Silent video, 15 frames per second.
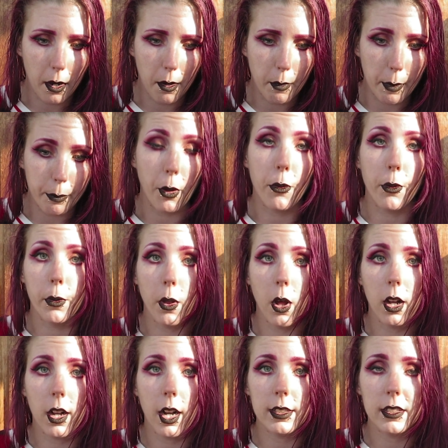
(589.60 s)
my
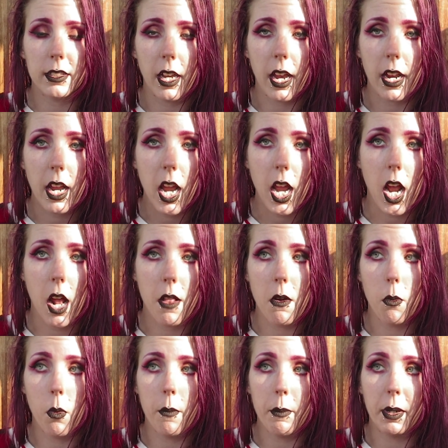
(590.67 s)
brother-in-law got sick, and
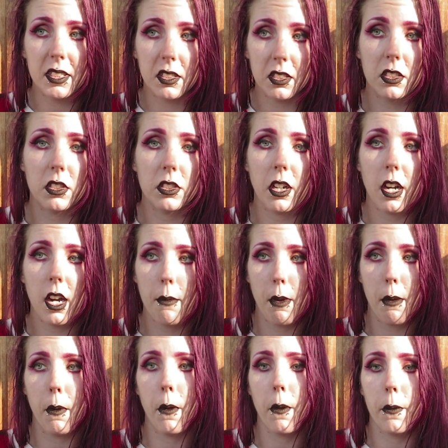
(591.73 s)
then when my sister and
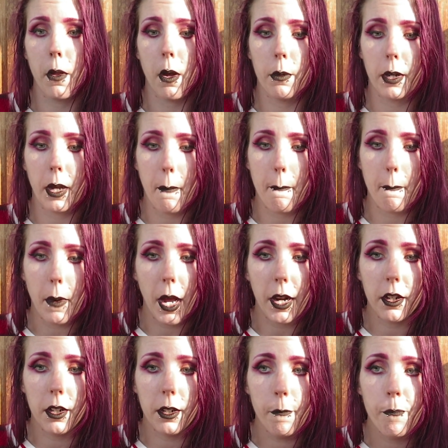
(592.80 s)
my brother-in-law were getting
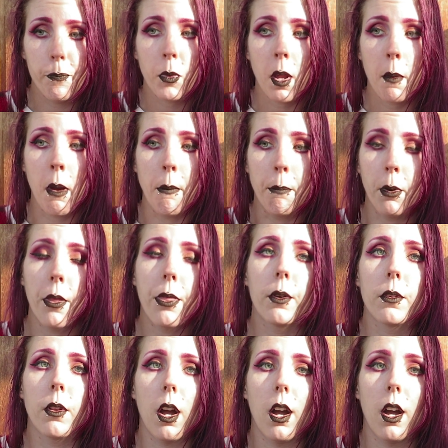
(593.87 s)
better, my
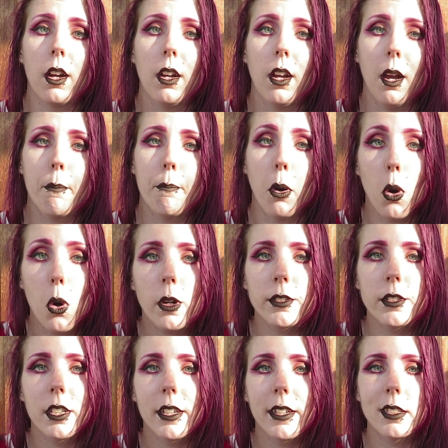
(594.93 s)
brother-in-law
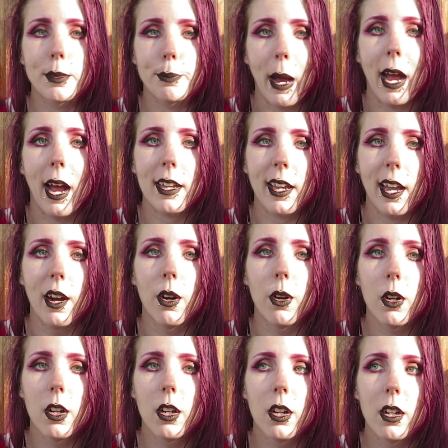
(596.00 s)
pulled his back out,
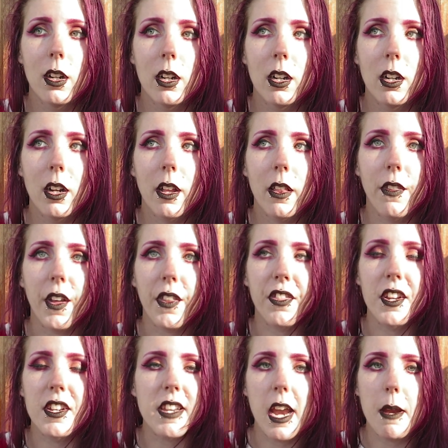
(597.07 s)
like,
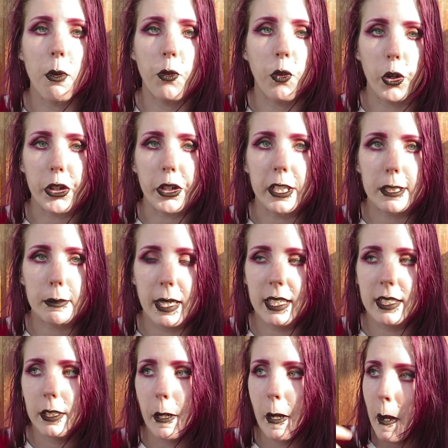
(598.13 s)
the day before
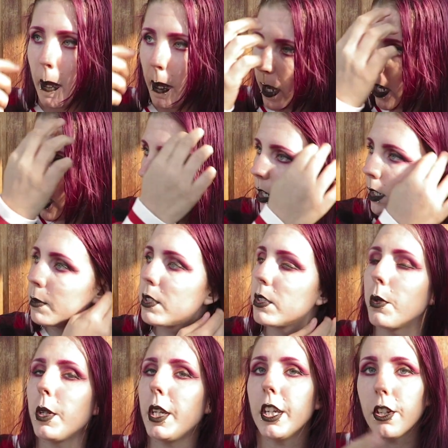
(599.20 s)
Christmas,
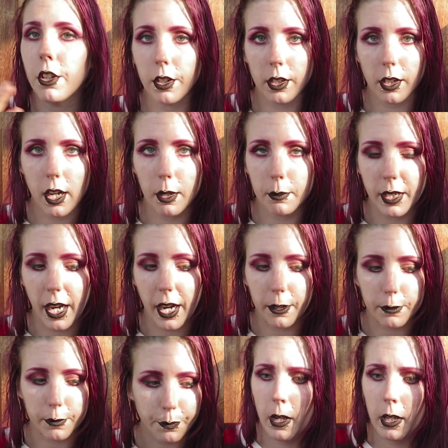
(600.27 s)
So he couldn't come
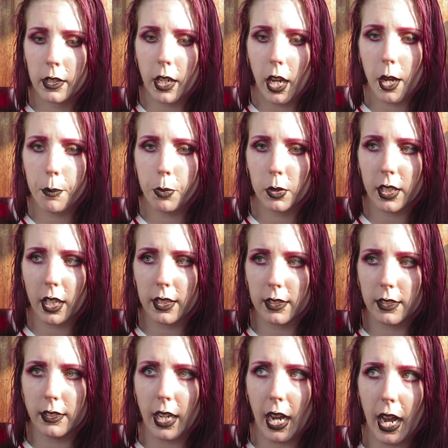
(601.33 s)
down. Gabe was at
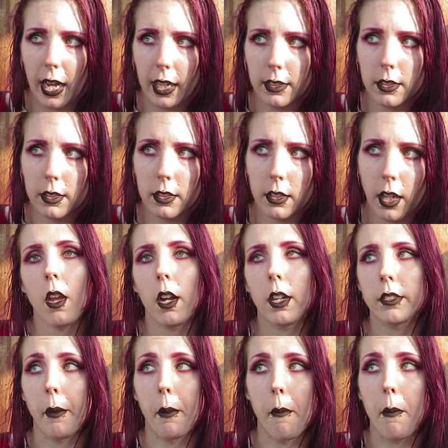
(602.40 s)
his dad's,
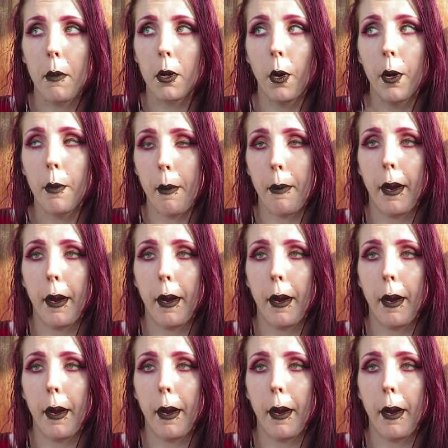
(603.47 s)
because I remember going to my